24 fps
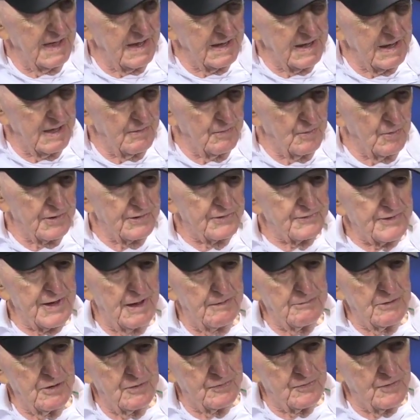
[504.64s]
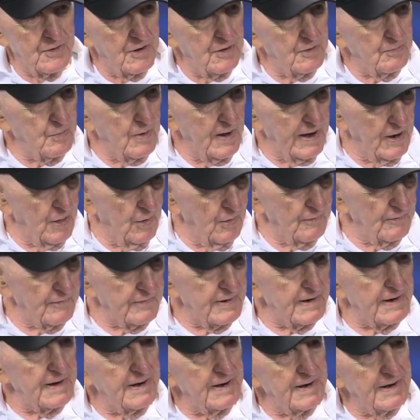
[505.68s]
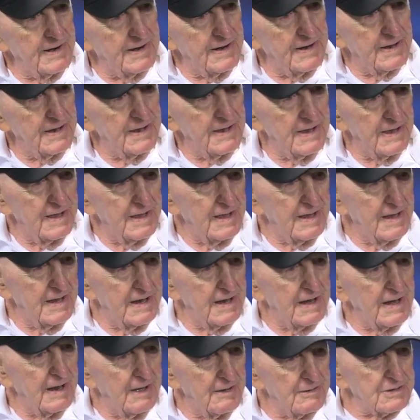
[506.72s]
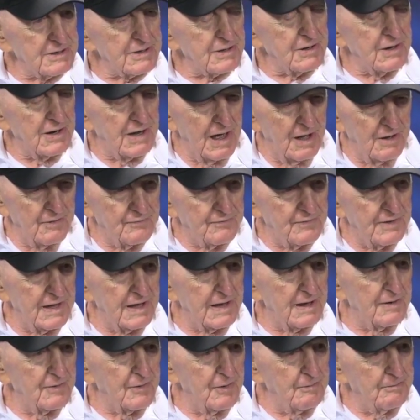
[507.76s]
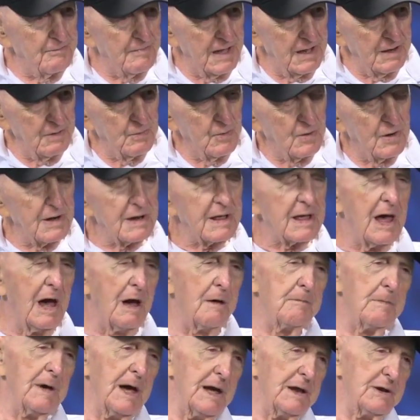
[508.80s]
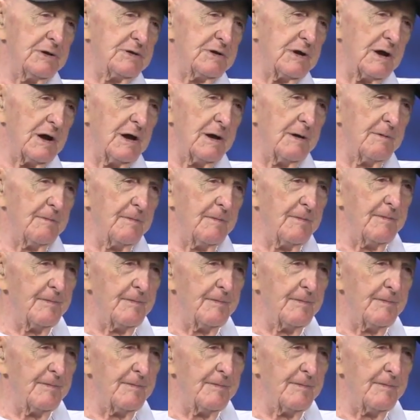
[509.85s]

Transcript: Then 173rd went over. That was a good outfit. We made one combat jump.